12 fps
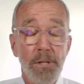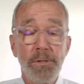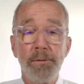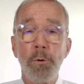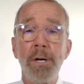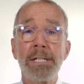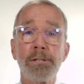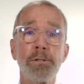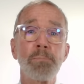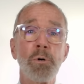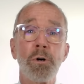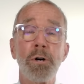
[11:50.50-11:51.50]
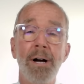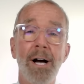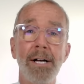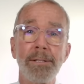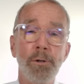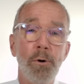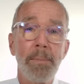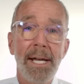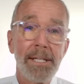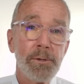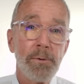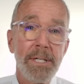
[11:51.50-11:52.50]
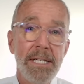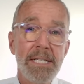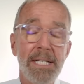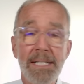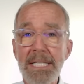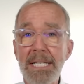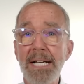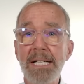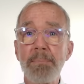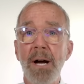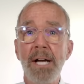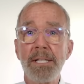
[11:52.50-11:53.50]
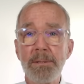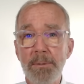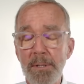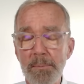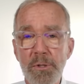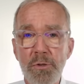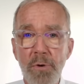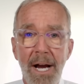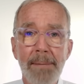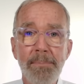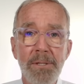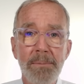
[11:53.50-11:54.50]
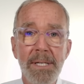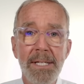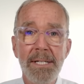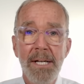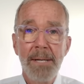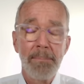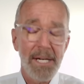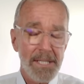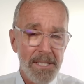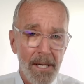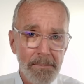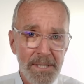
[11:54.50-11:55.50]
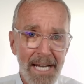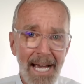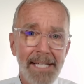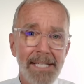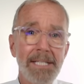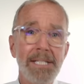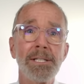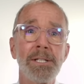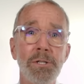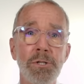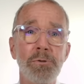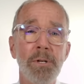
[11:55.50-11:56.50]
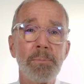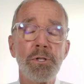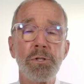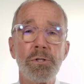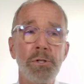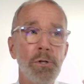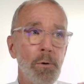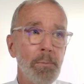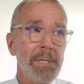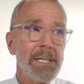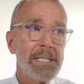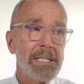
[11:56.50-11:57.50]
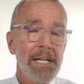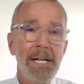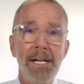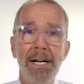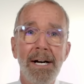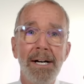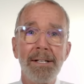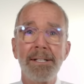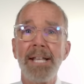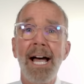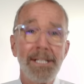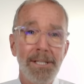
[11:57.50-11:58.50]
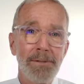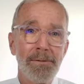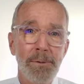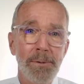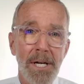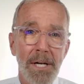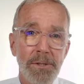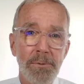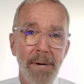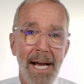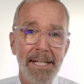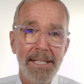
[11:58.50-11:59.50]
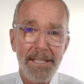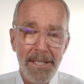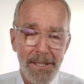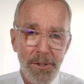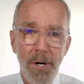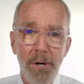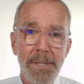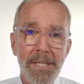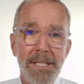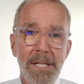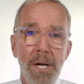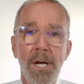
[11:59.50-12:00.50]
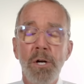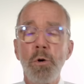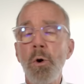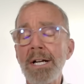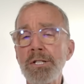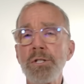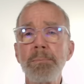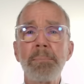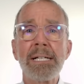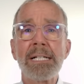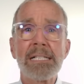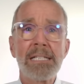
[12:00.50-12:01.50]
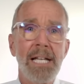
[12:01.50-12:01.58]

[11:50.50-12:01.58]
So if you want to learn more on omega-3s and the science behind them, subscribe to me, my Substack. It's in the description so you don't miss uh, that interview with Dr. Radak. And as always, question big